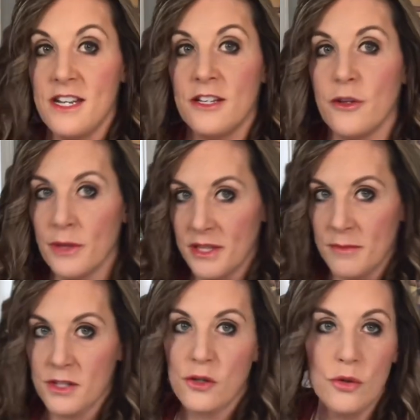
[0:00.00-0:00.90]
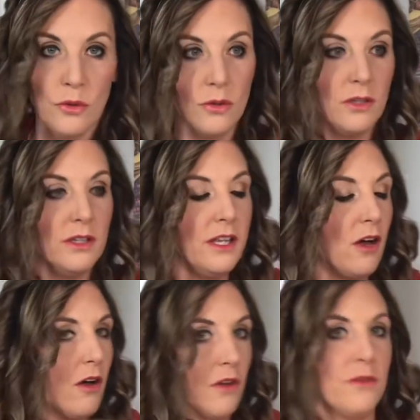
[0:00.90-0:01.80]
You want them to cool
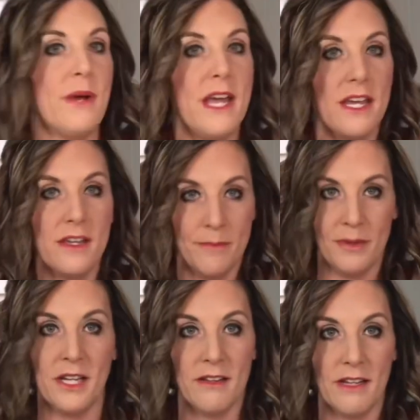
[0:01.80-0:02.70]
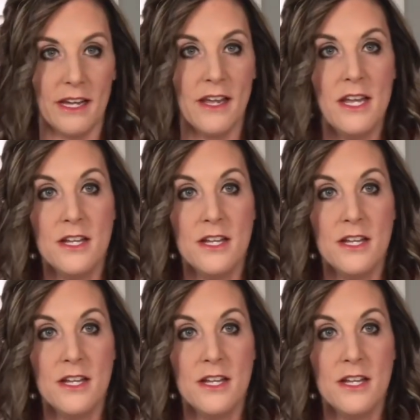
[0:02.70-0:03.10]
all the way completely.